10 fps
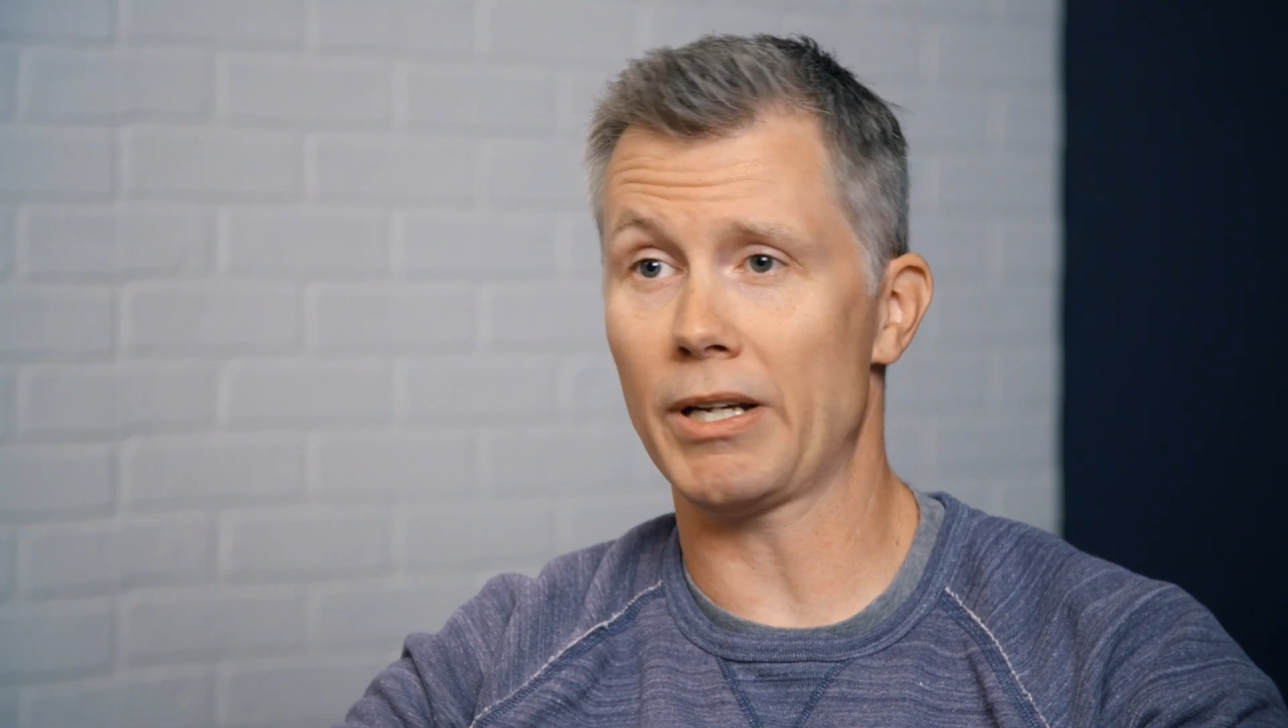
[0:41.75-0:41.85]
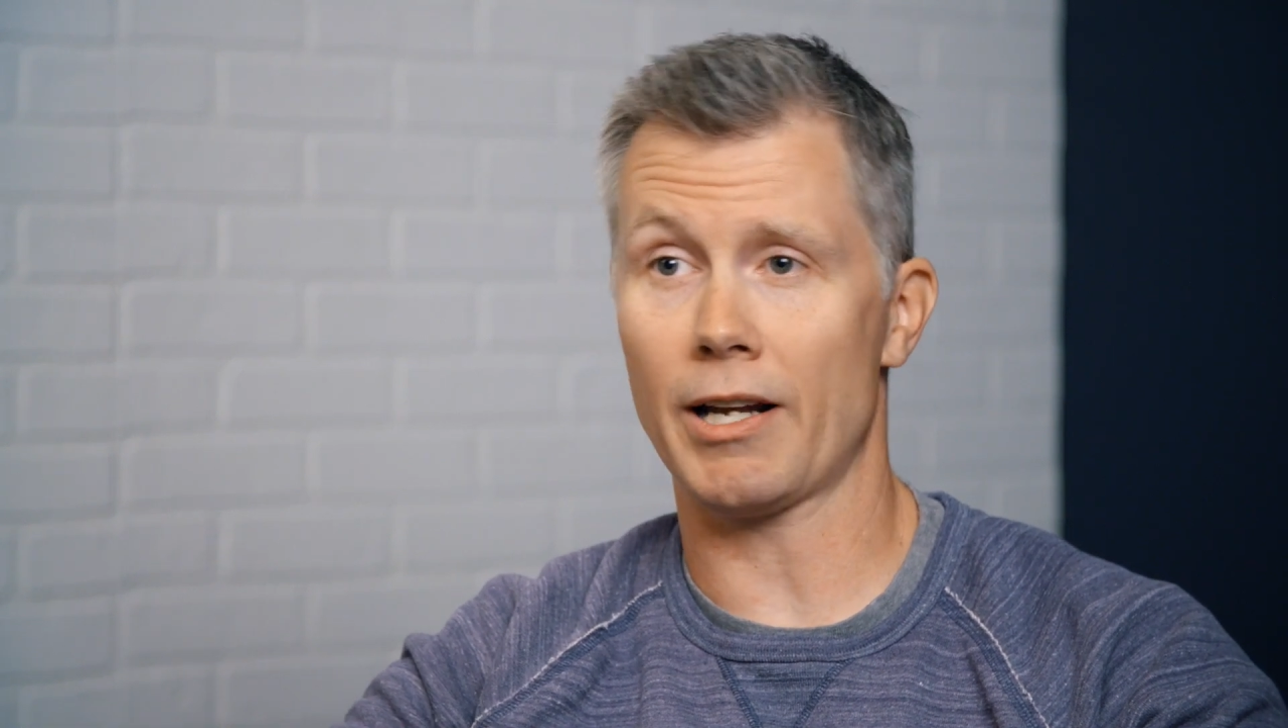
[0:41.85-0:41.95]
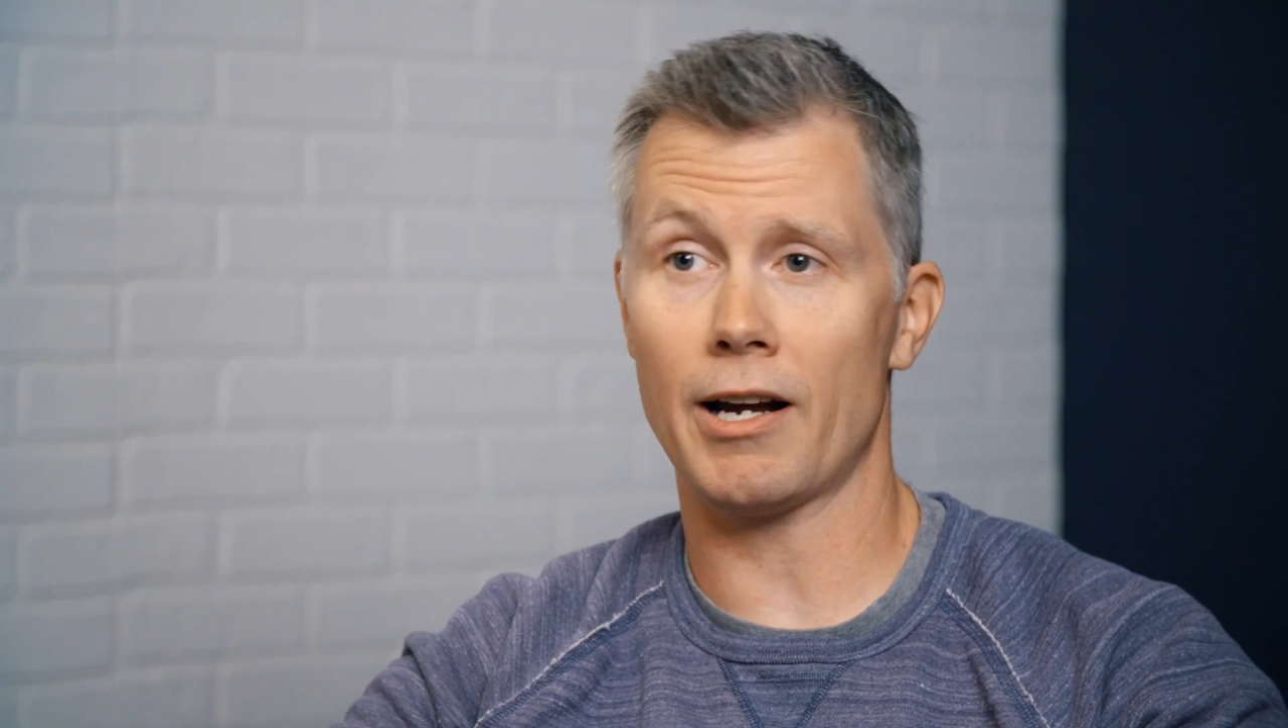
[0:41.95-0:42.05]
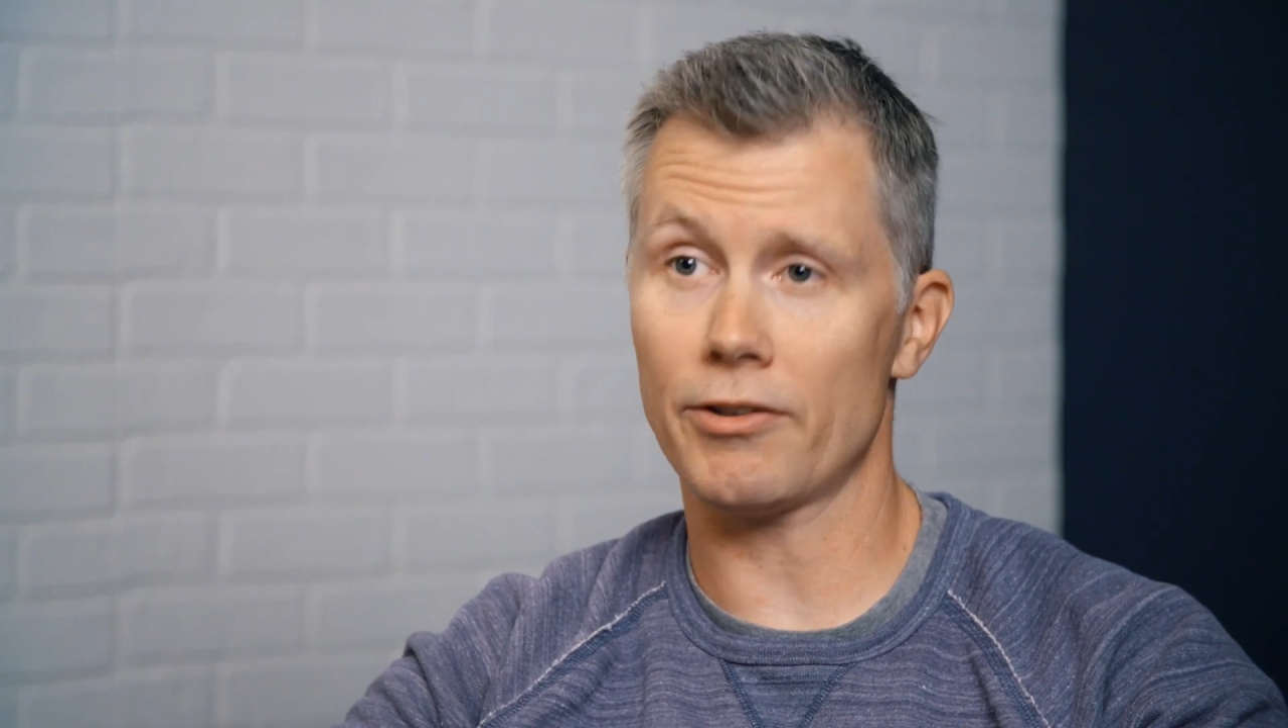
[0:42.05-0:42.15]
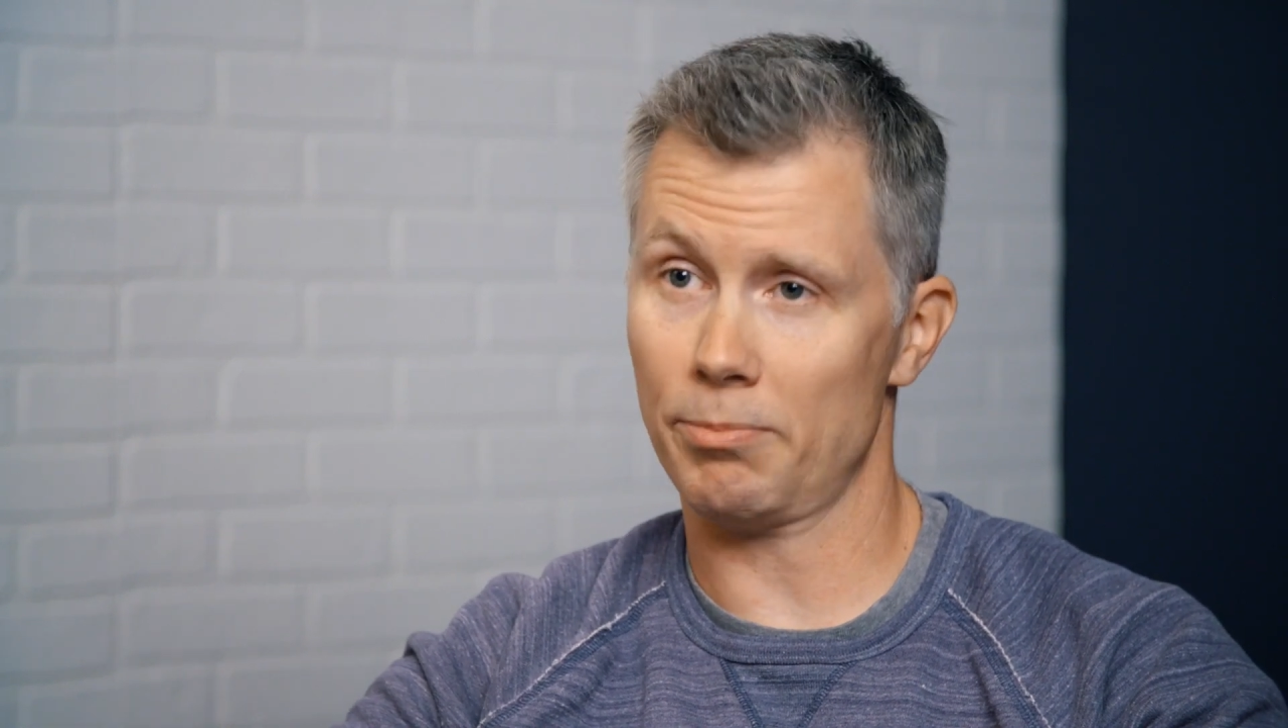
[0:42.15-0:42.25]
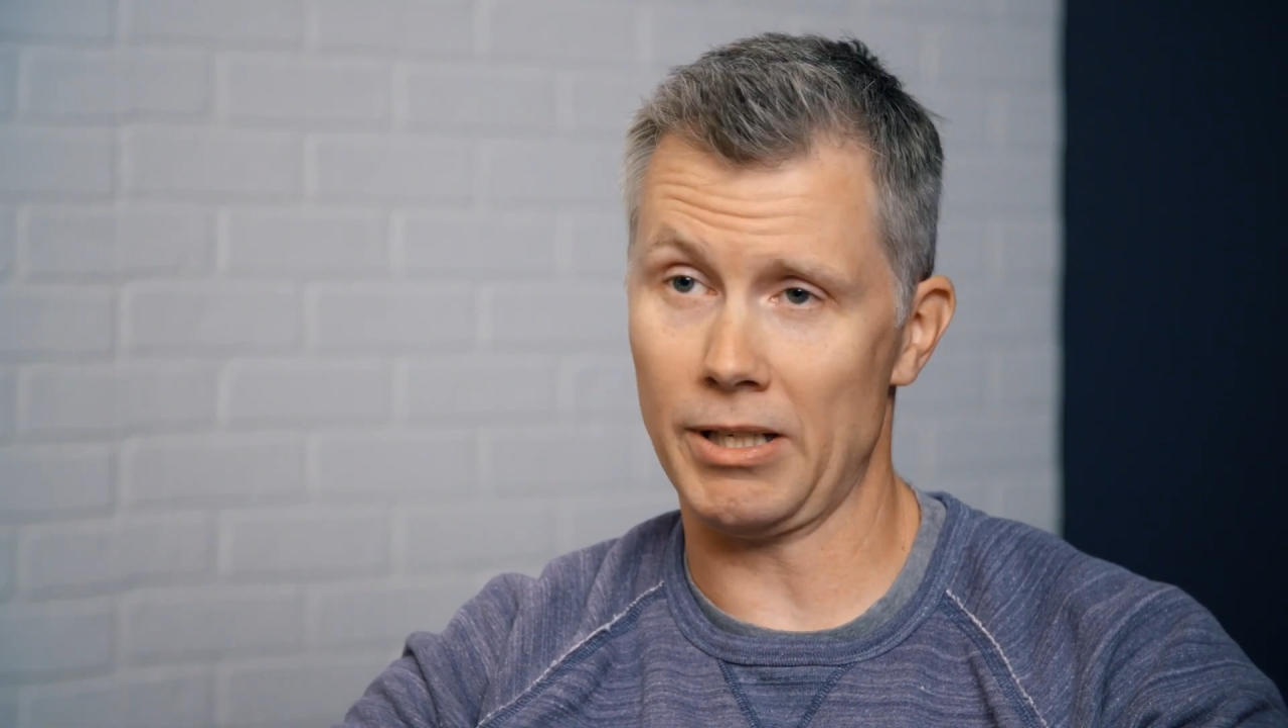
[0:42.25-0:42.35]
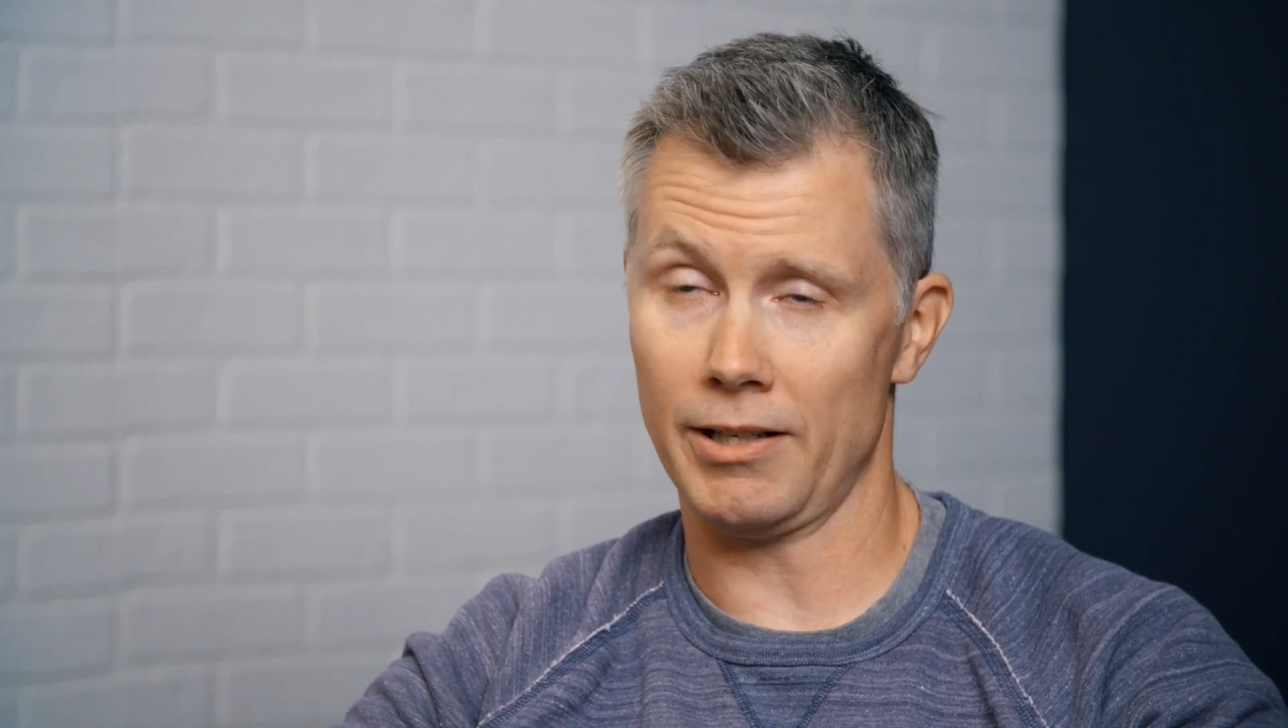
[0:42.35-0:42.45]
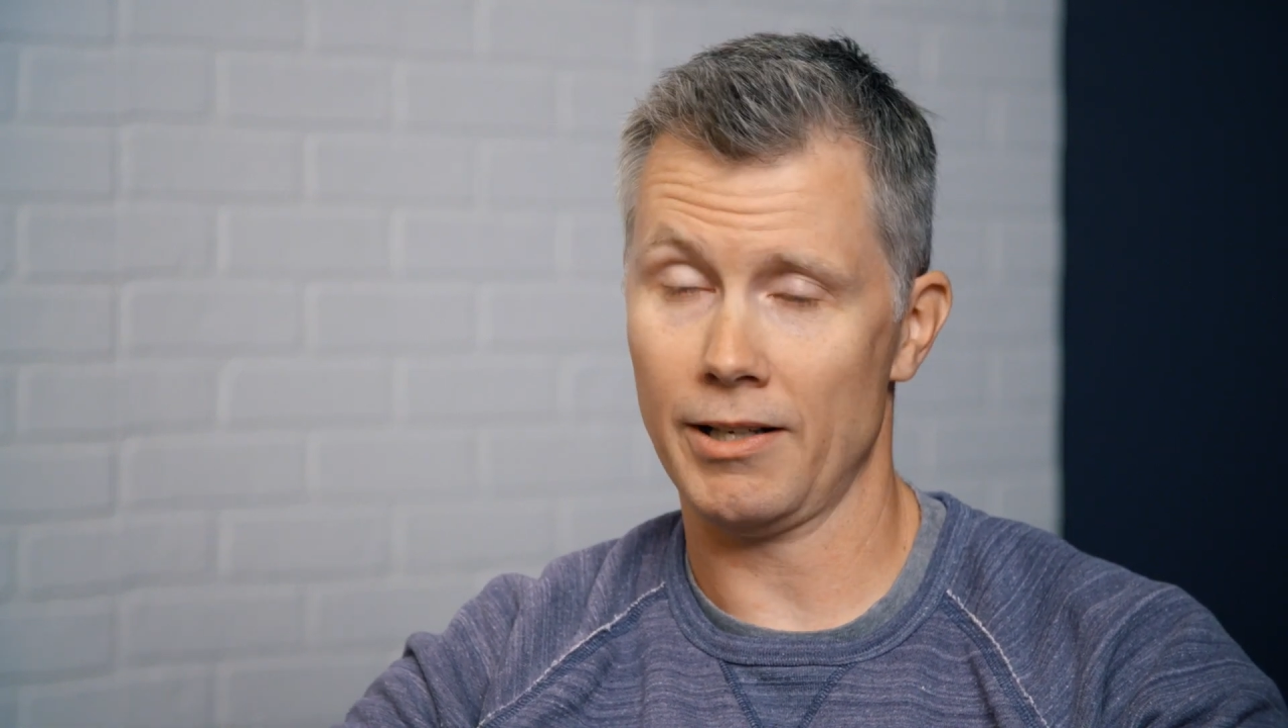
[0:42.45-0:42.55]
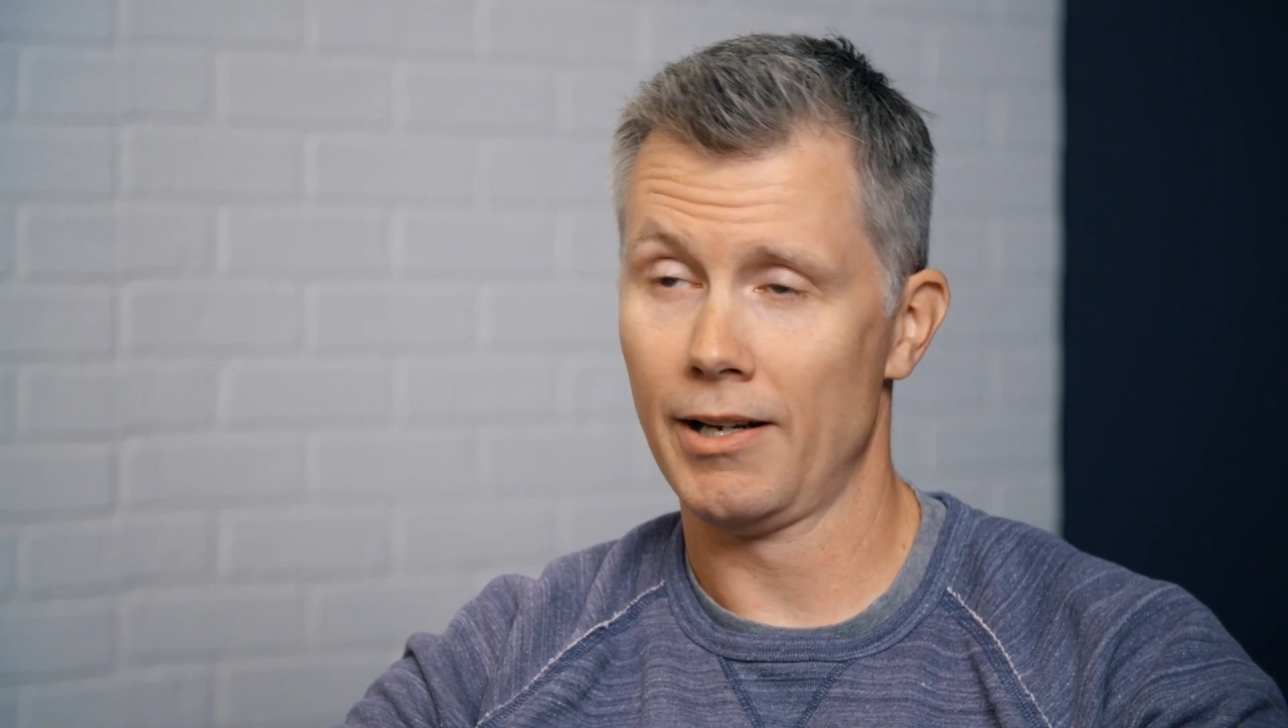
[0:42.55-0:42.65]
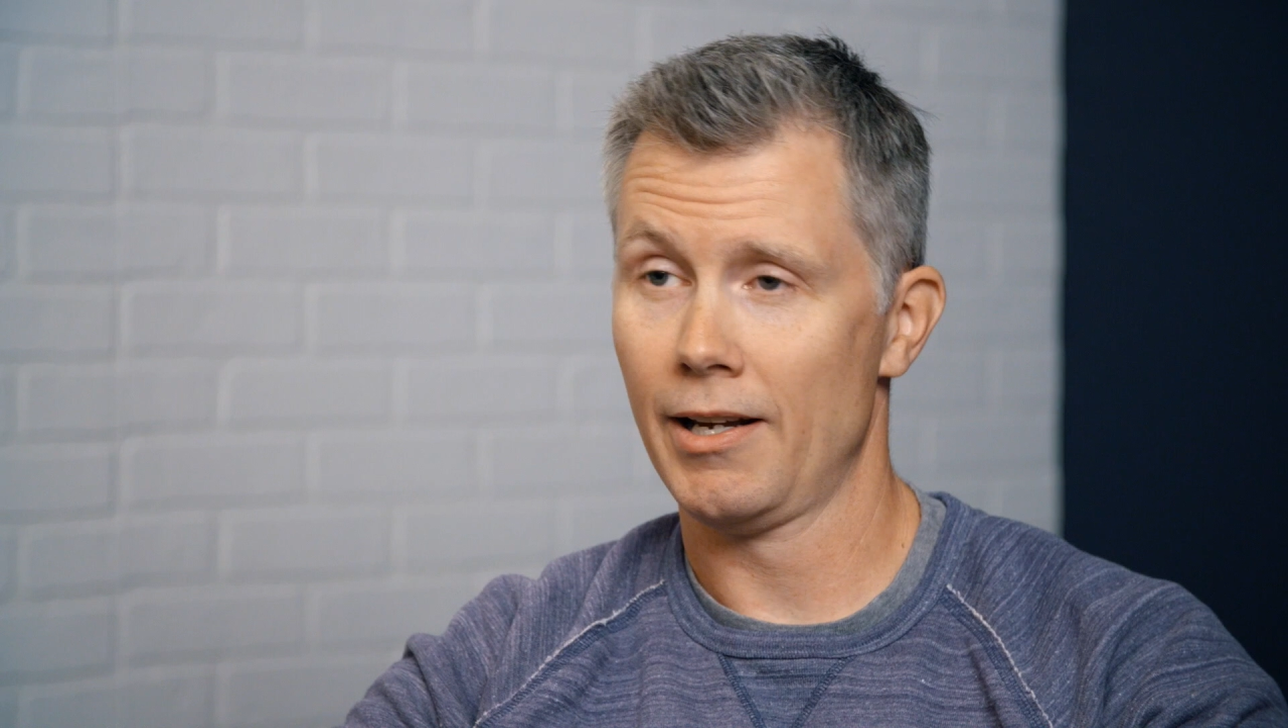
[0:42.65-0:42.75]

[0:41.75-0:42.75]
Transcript: being a husband